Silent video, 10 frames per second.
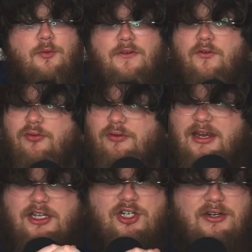It was
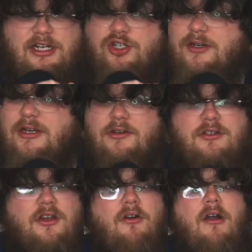cringe.
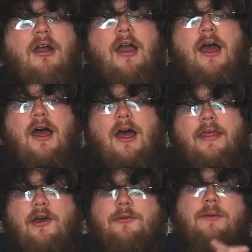So
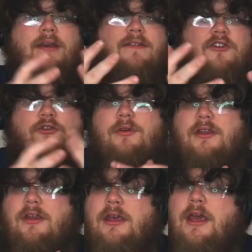that was my biggest issue with it.